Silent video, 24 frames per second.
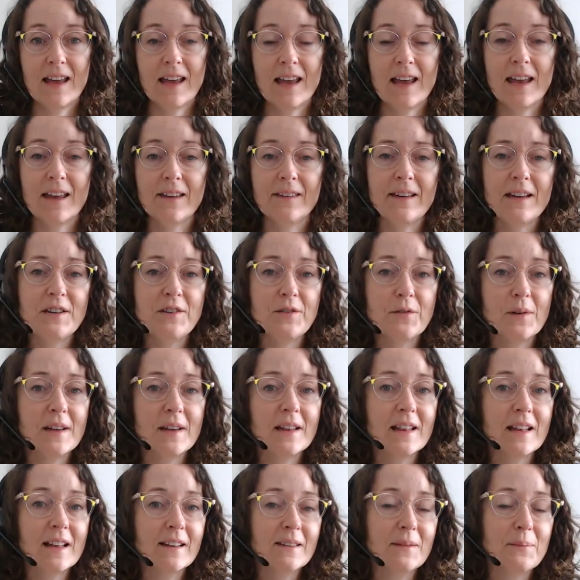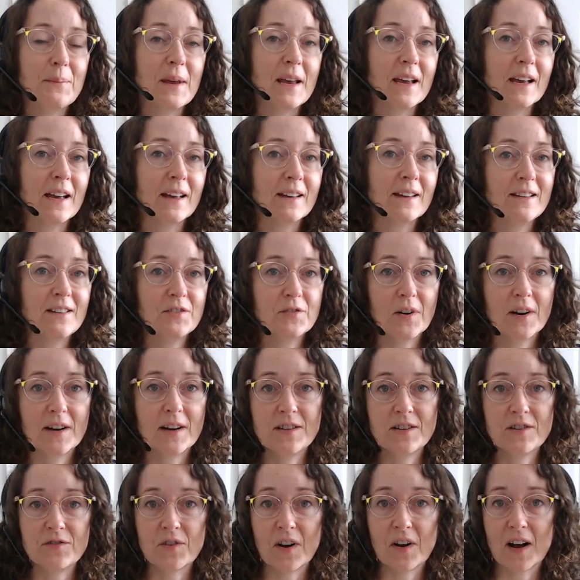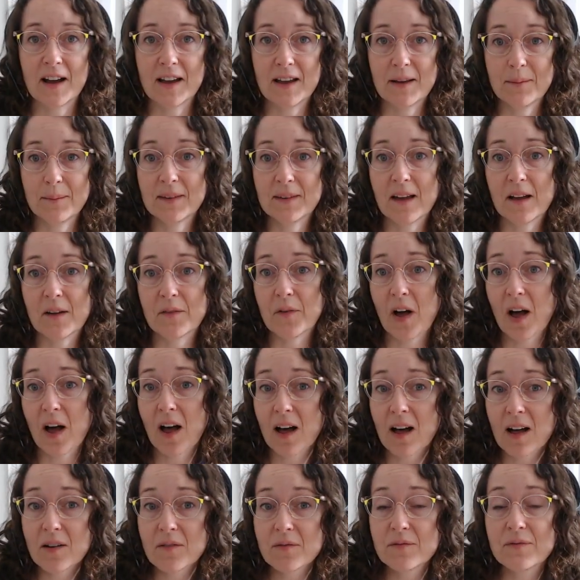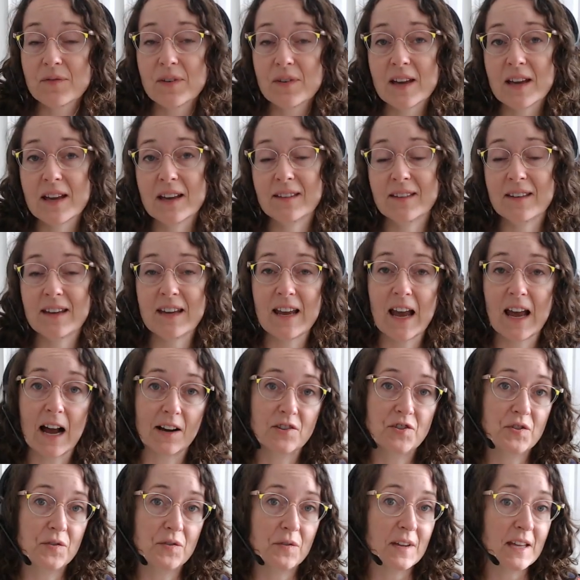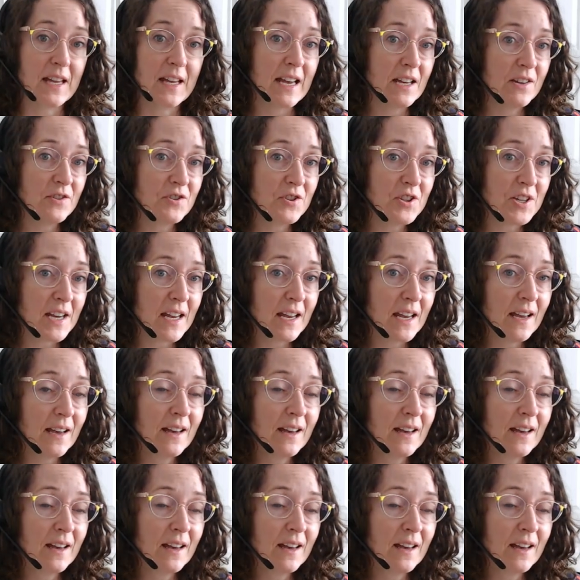Is he doing this because he's trying to dry himself off? Is he actually itchy?